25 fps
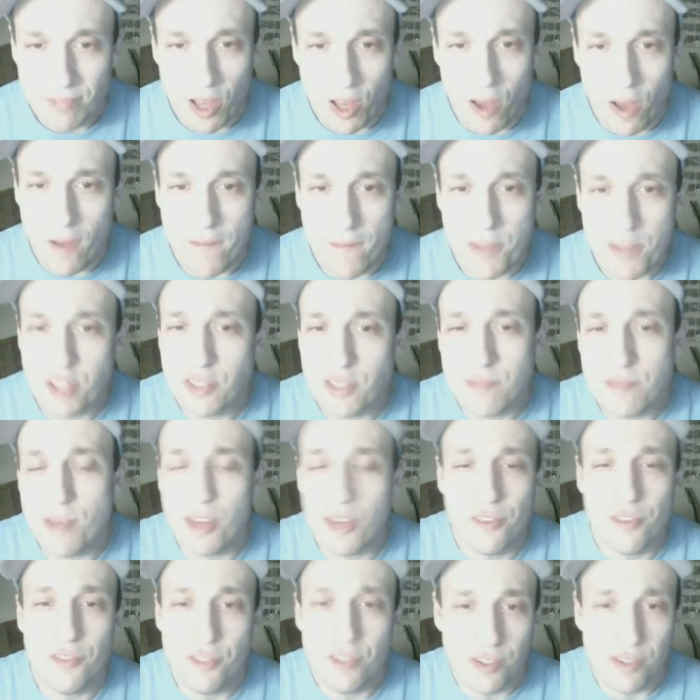It doesn't
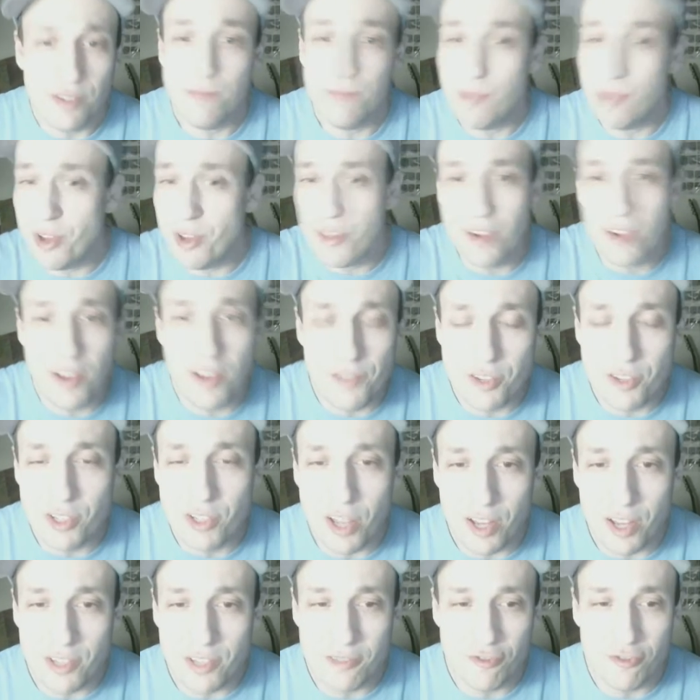matter. You can buy your, have your
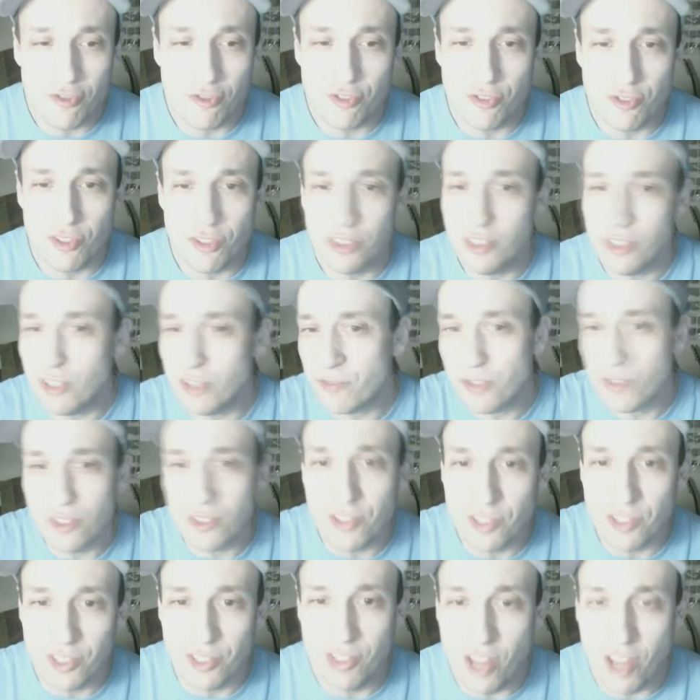guns. You can get rid
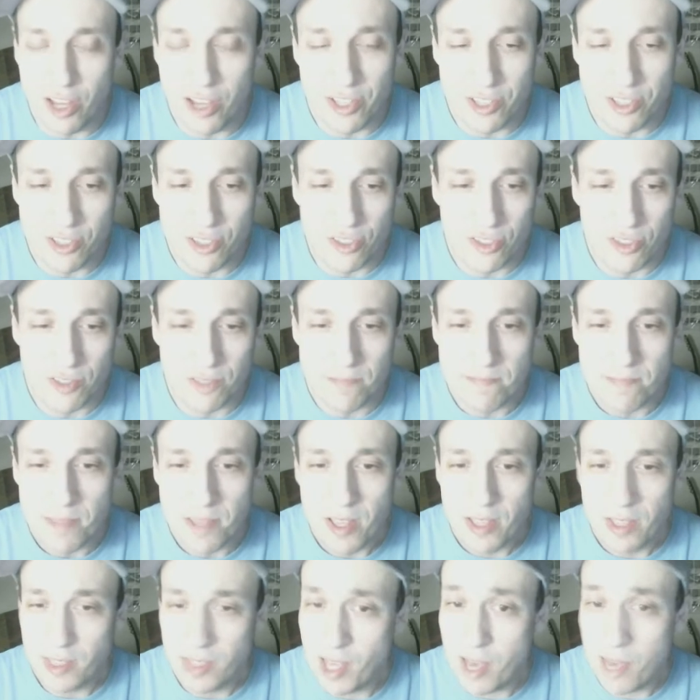of the guns.
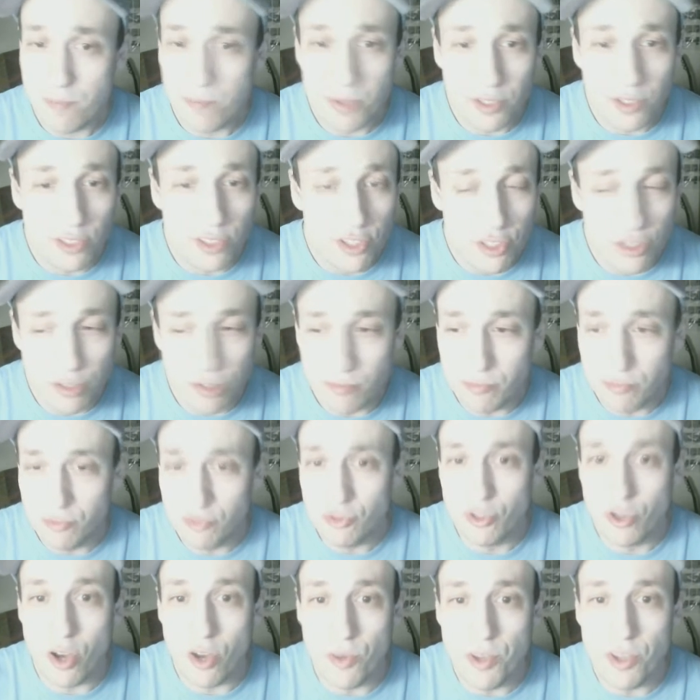
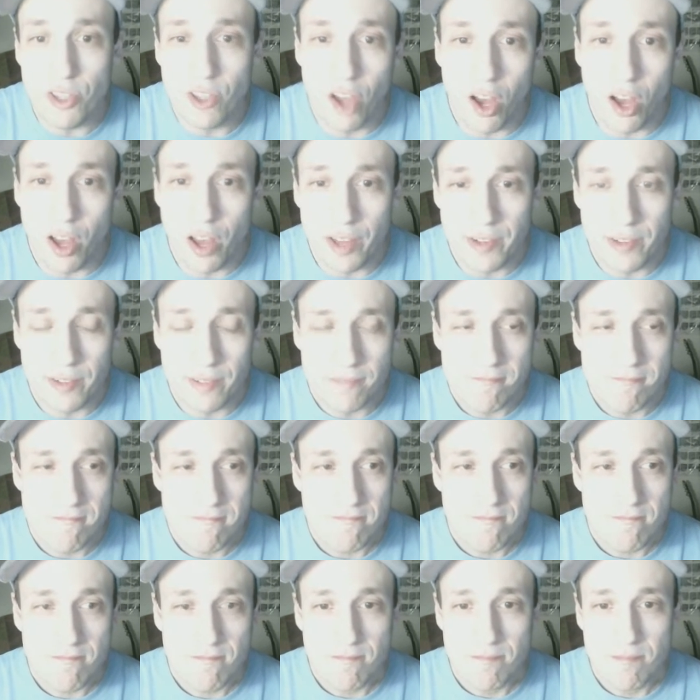Capitalism going on,
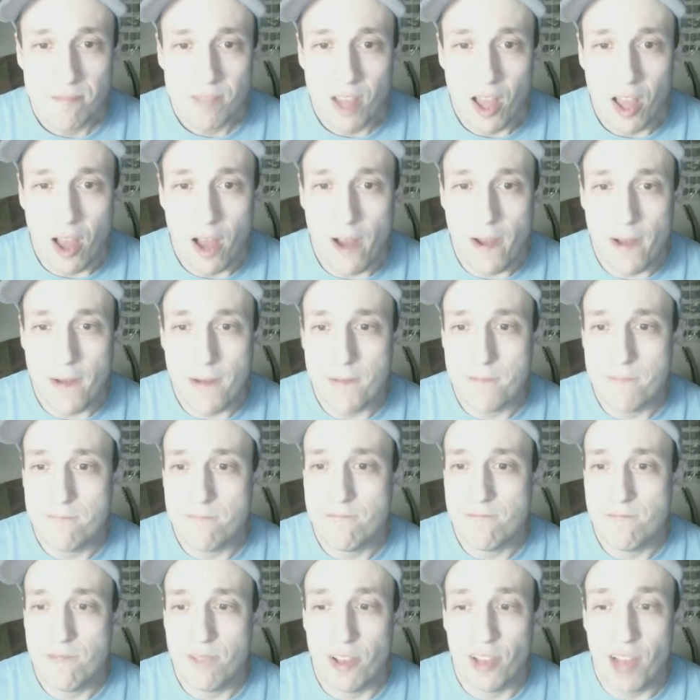
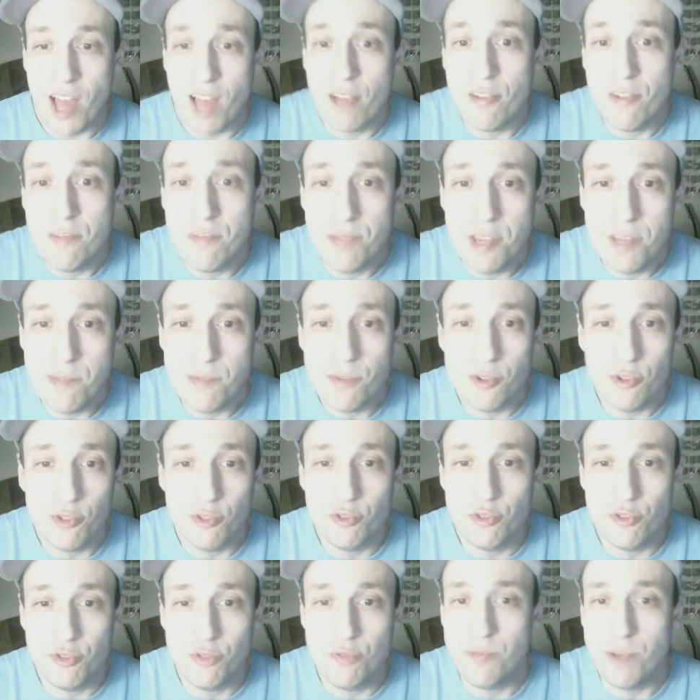allowing
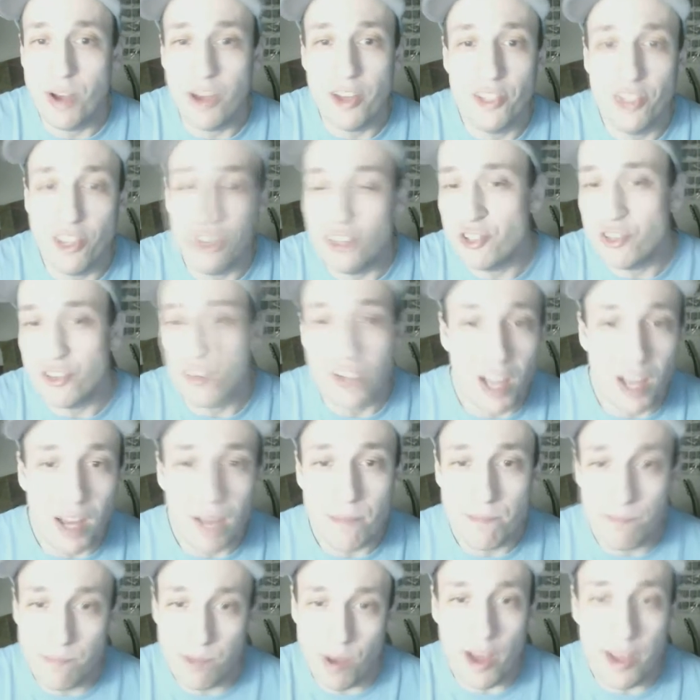people to buy guns and
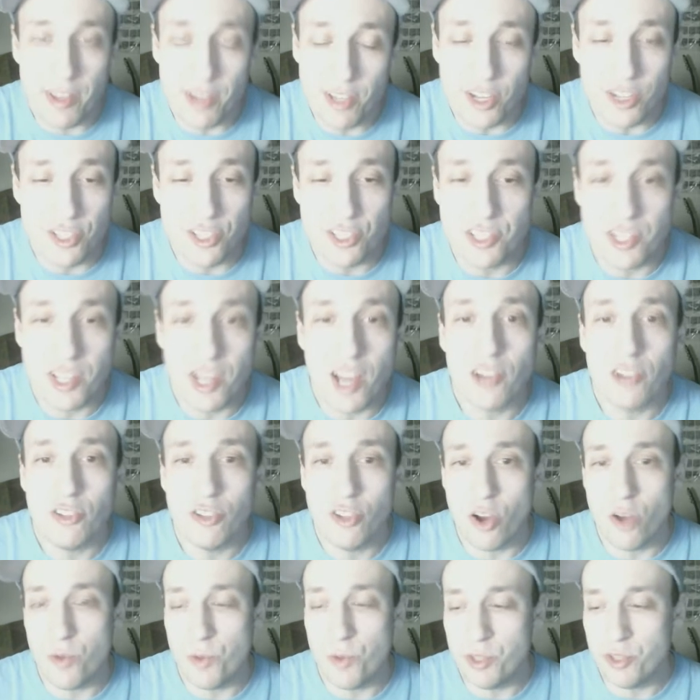not buy guns is not
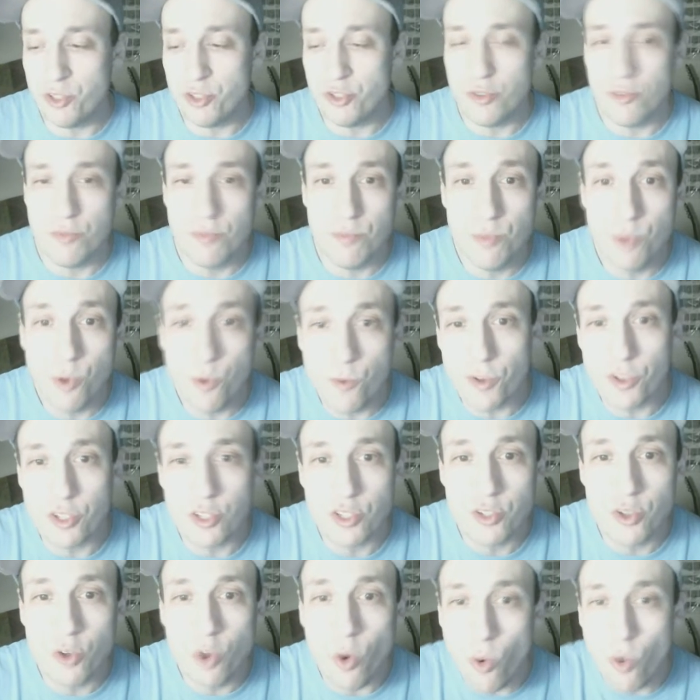going to move
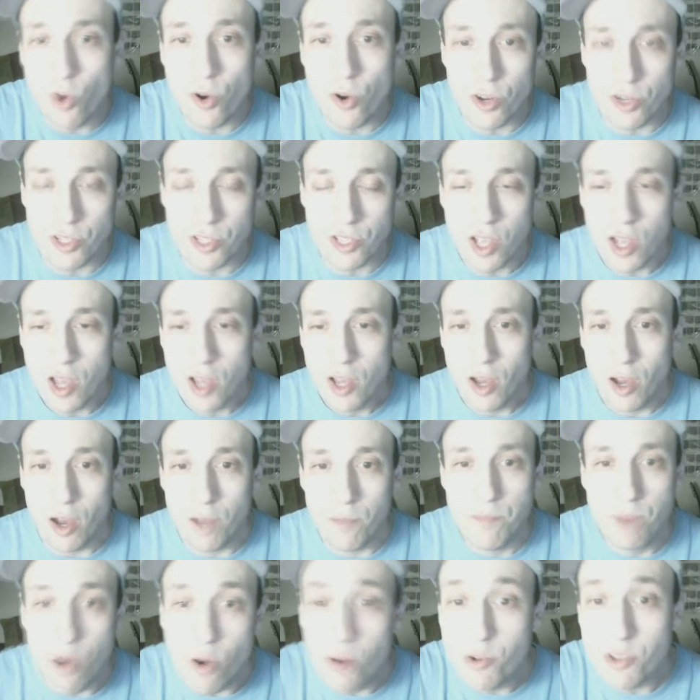us towards a
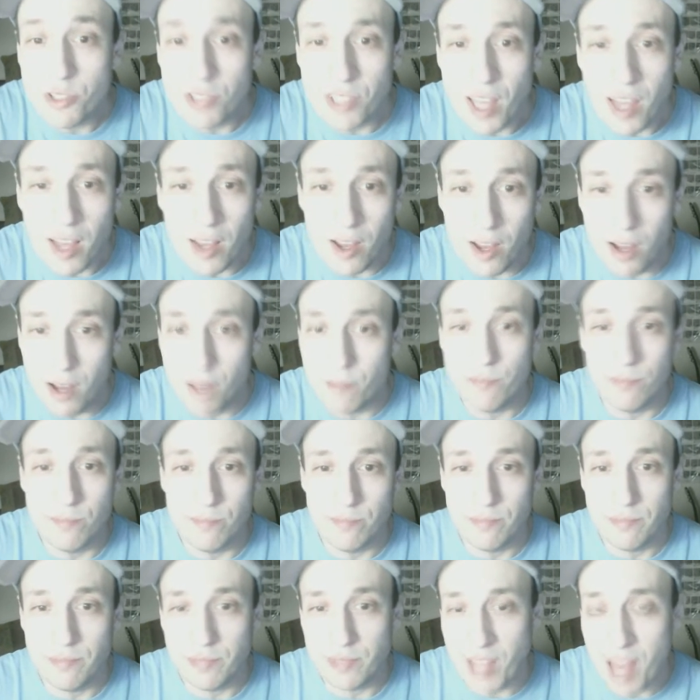
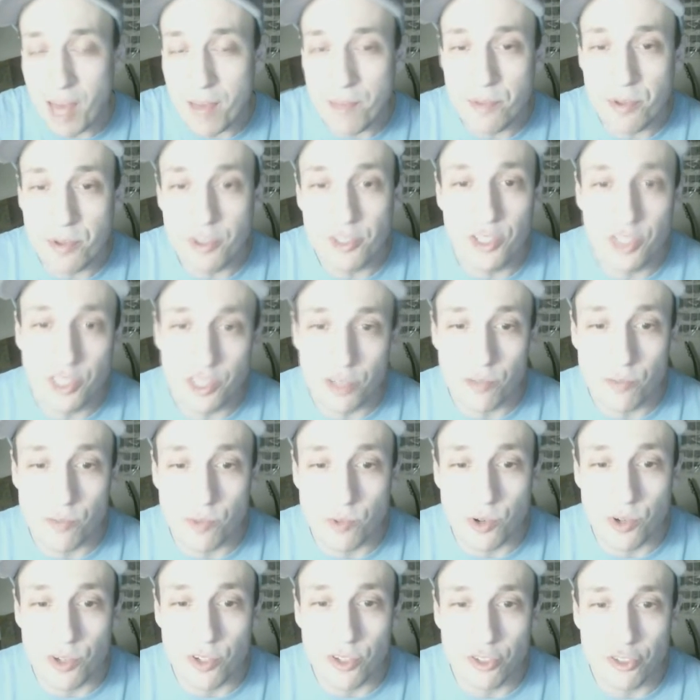post-capitalistic
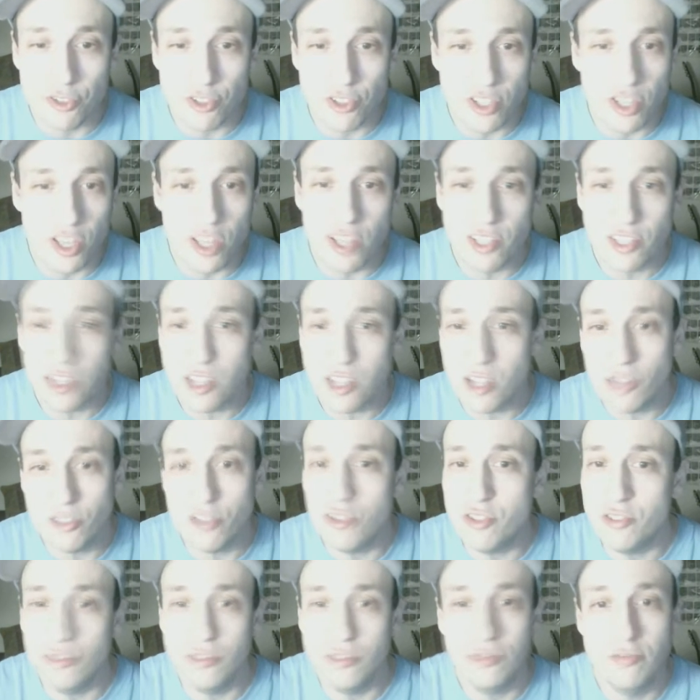world. It's not
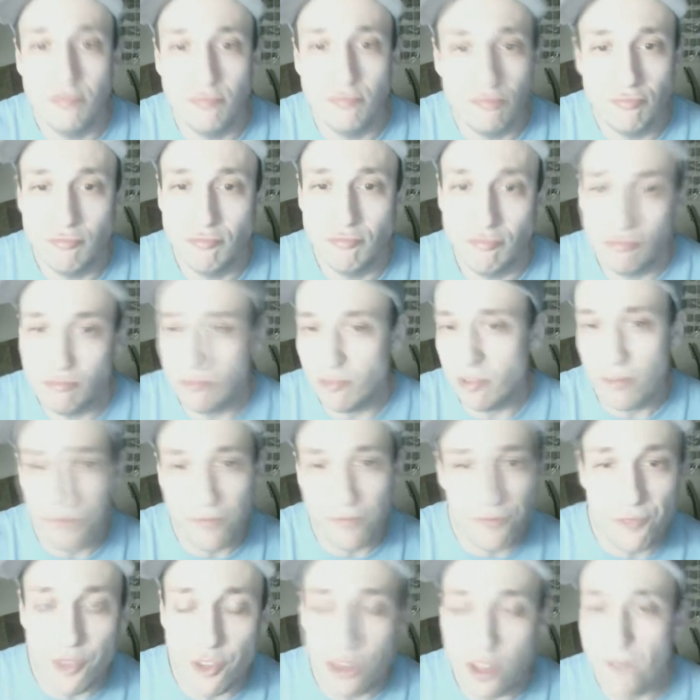going to
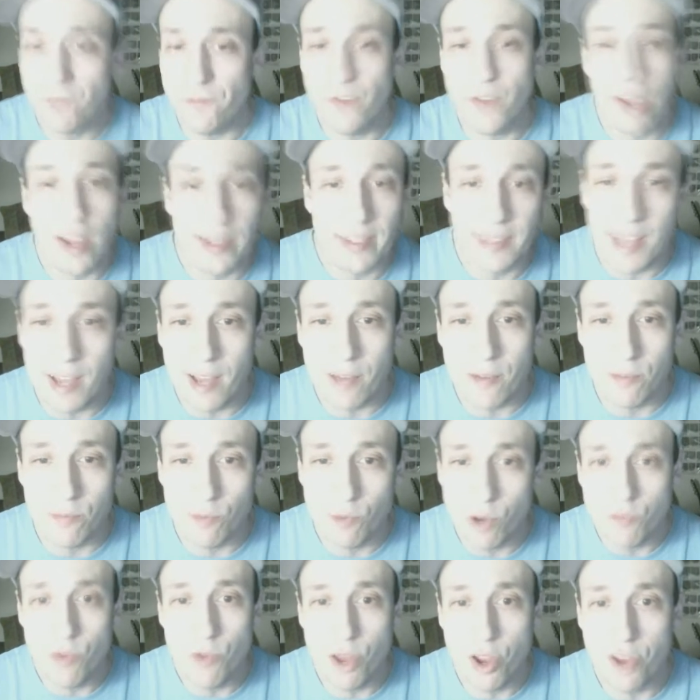really affect that
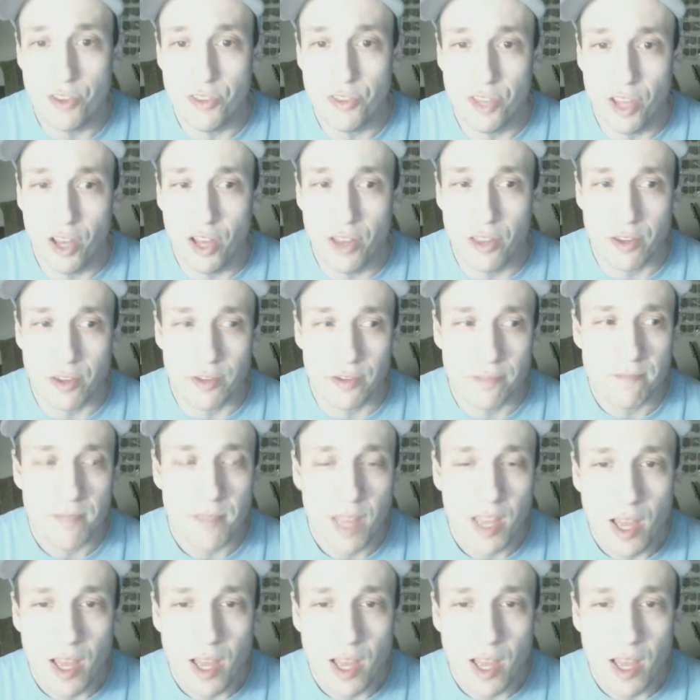one way or the other.